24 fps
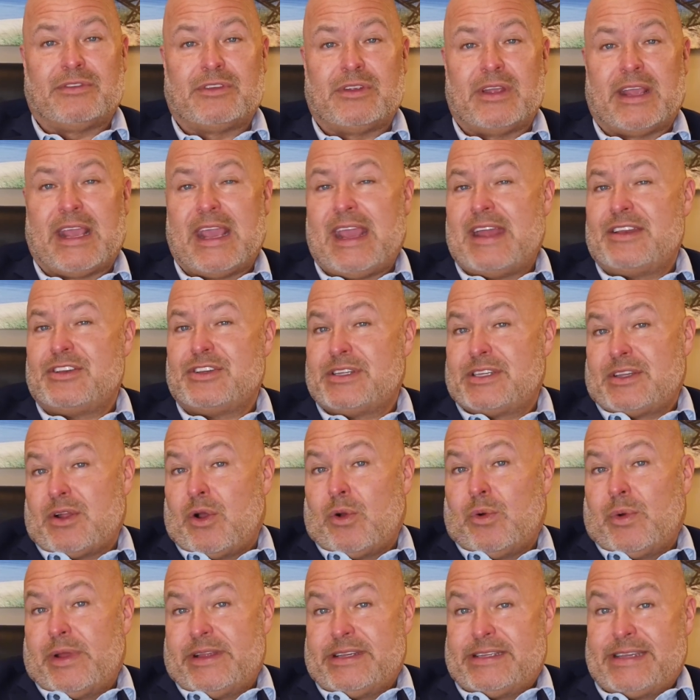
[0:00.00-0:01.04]
So you can't just
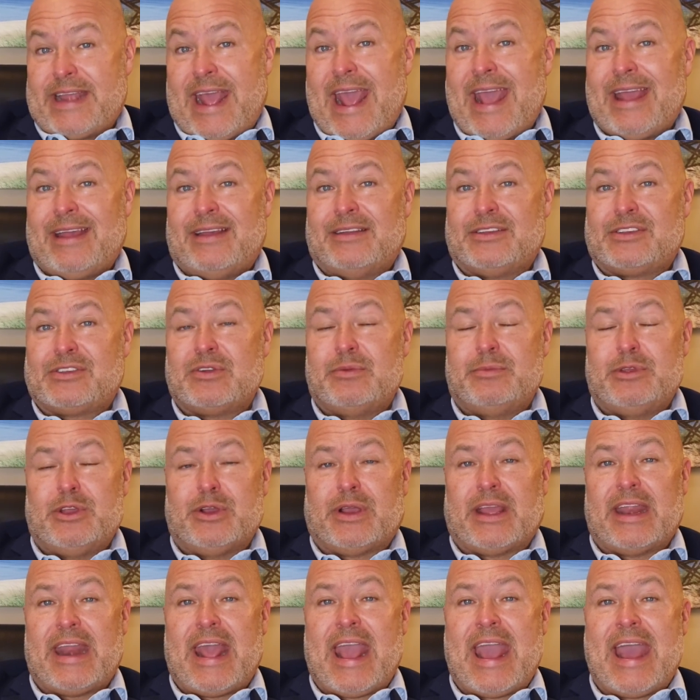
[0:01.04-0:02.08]
always assume you
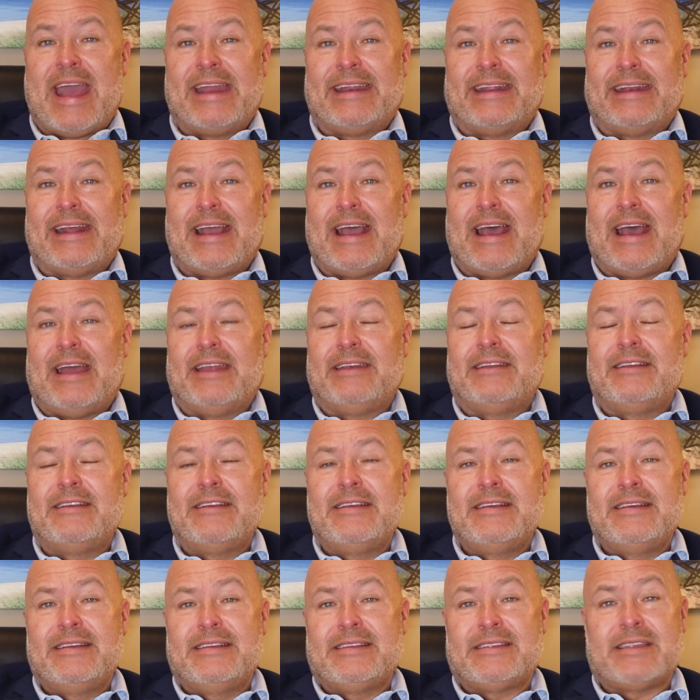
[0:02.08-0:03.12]
can add it on.
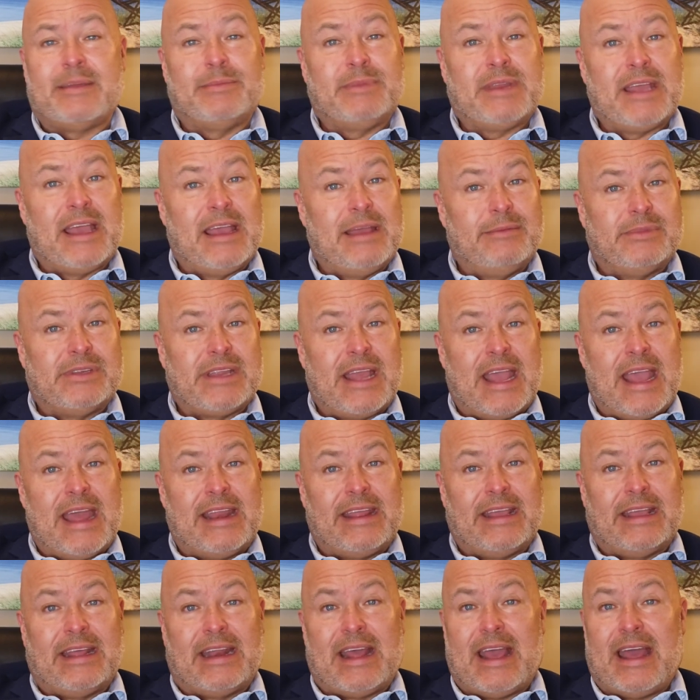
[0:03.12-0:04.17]
Sometimes
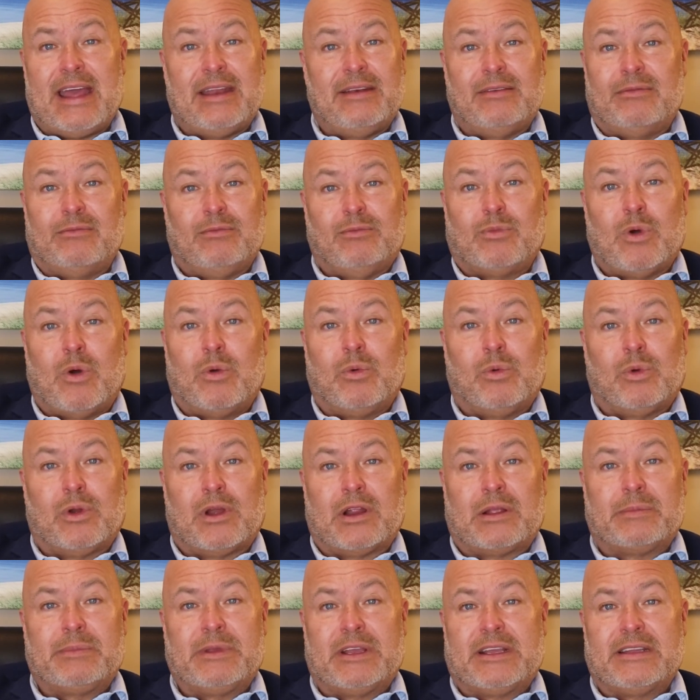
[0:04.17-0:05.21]
adding it on won't
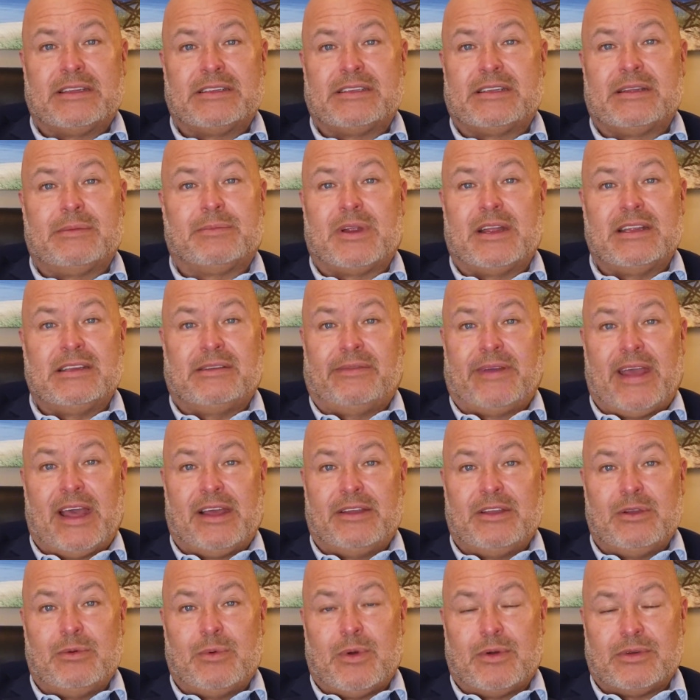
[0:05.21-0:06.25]
work because the appraised
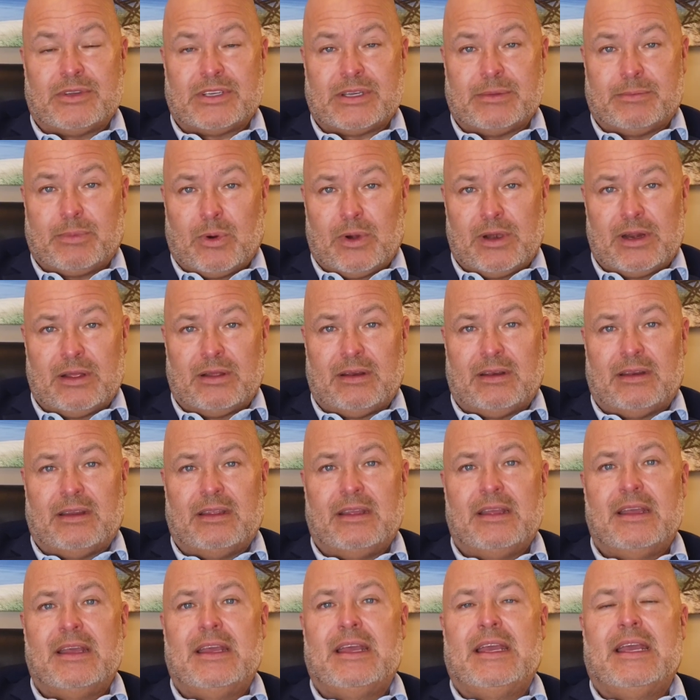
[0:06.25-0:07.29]
value won't support it.
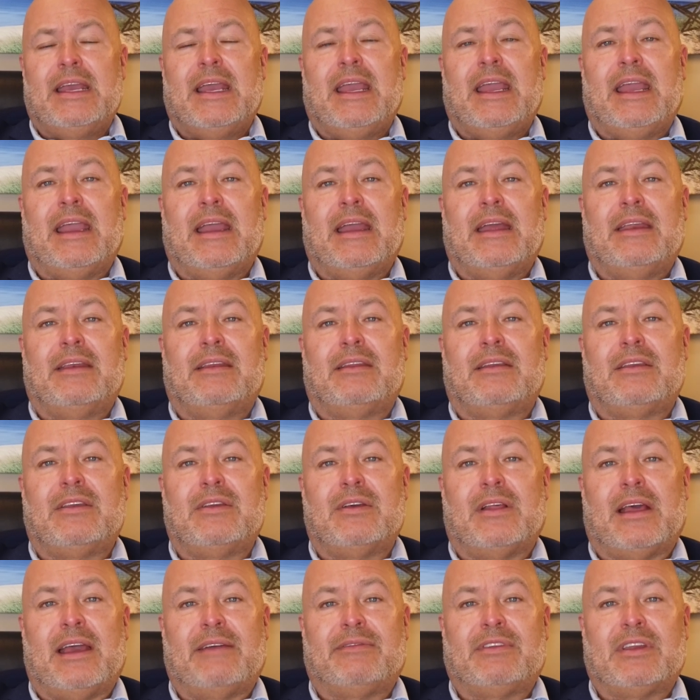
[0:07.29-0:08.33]
and
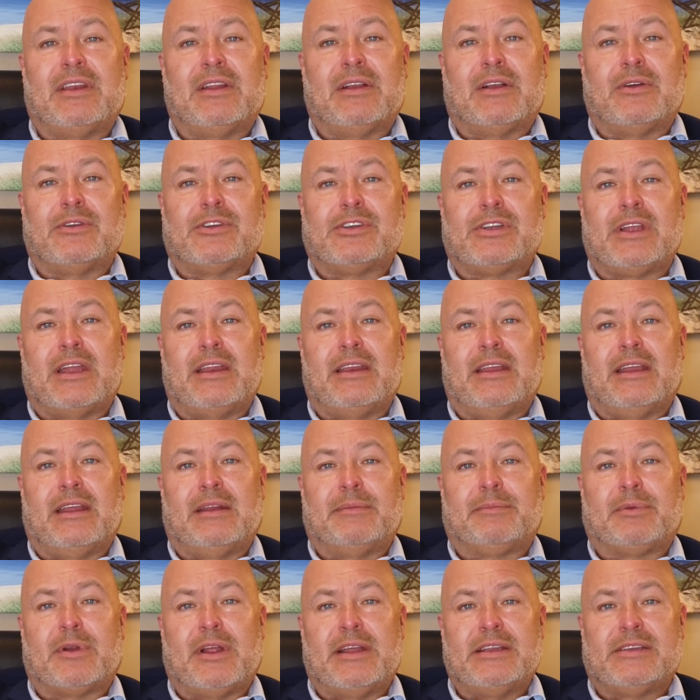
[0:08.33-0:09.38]
you'll have to negotiate and get a
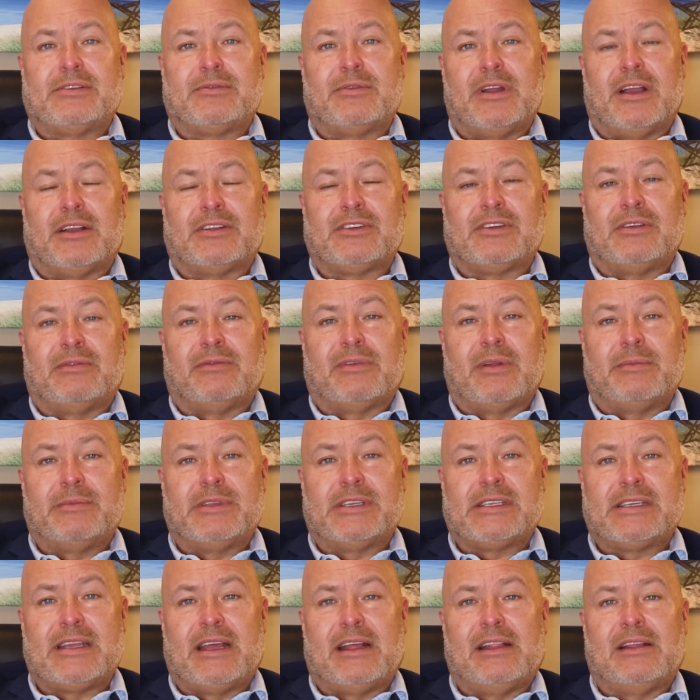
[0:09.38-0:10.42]
price reduction from the
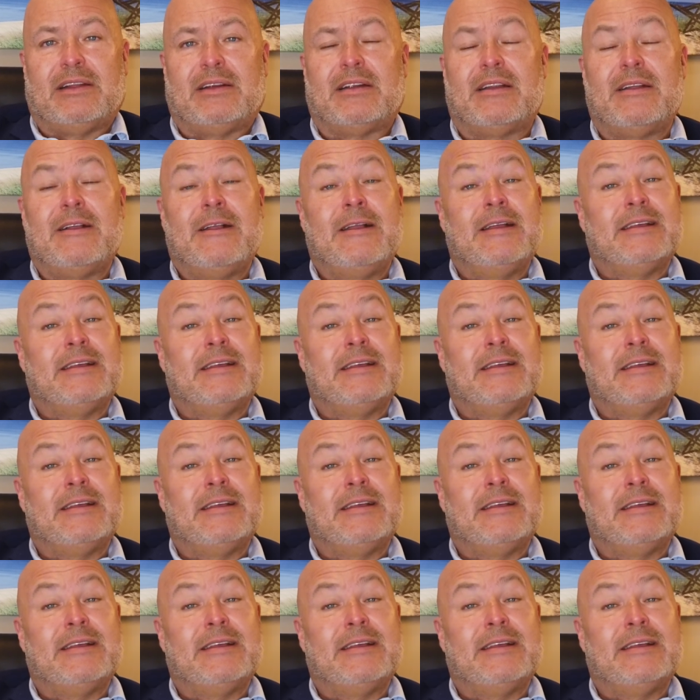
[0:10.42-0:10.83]
seller.